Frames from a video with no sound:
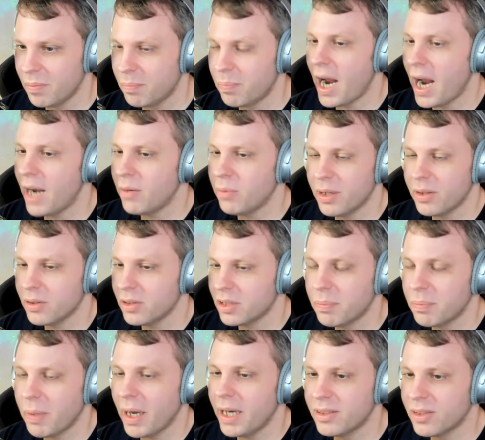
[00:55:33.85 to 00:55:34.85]
bandwidth or
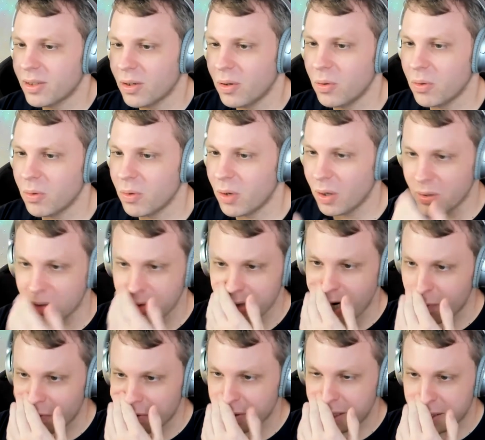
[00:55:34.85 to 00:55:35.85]
space or
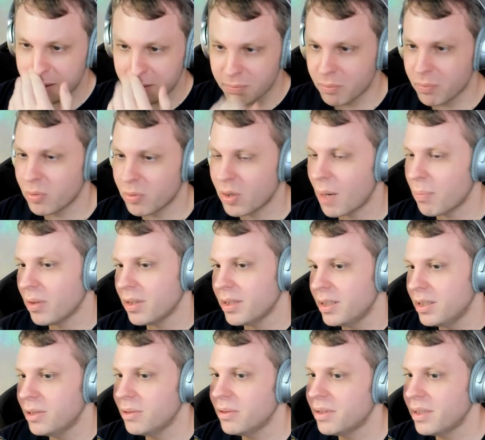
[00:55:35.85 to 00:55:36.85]
not really properly
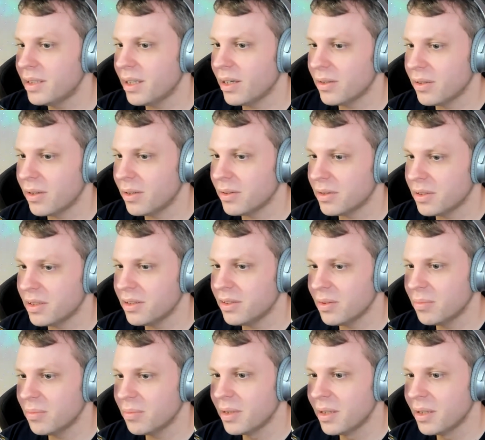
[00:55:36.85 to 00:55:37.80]
using our system.